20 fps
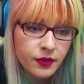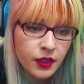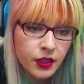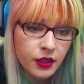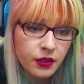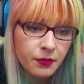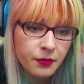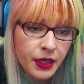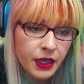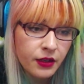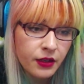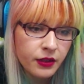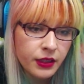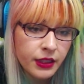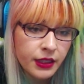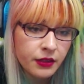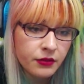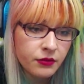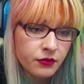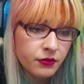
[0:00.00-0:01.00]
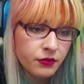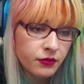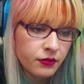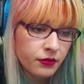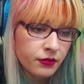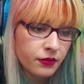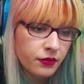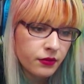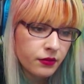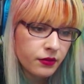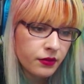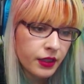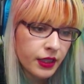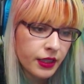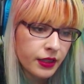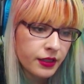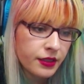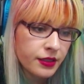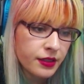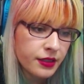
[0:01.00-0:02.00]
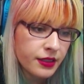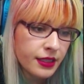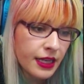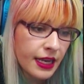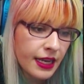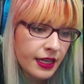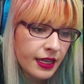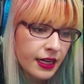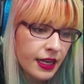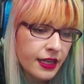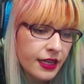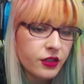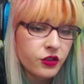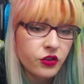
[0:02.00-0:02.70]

Apparently, in this day and age,